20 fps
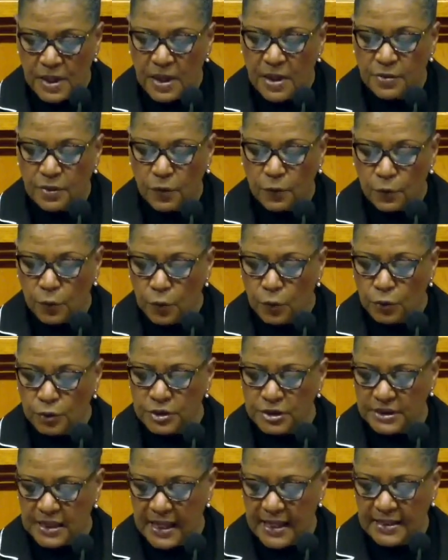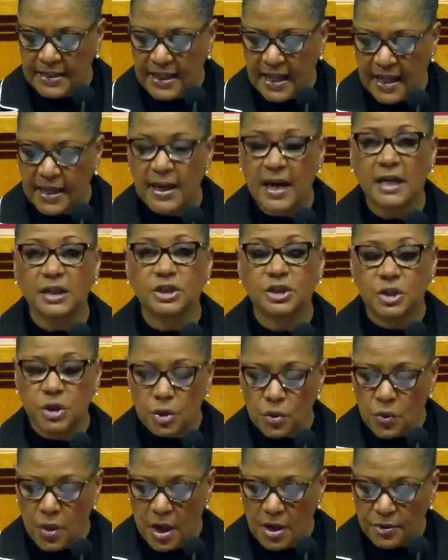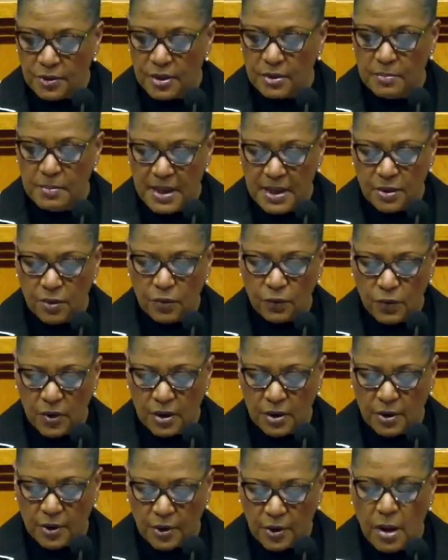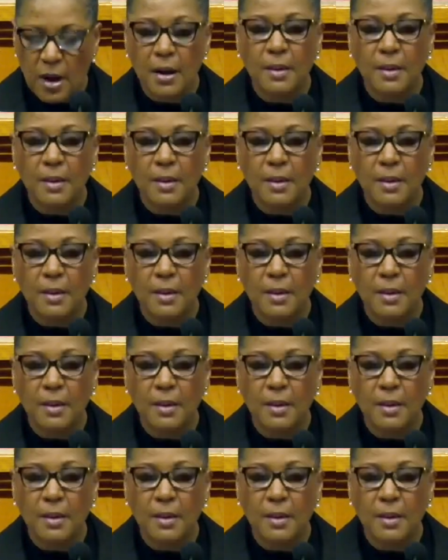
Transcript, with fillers: The rules state that a 200 meter runner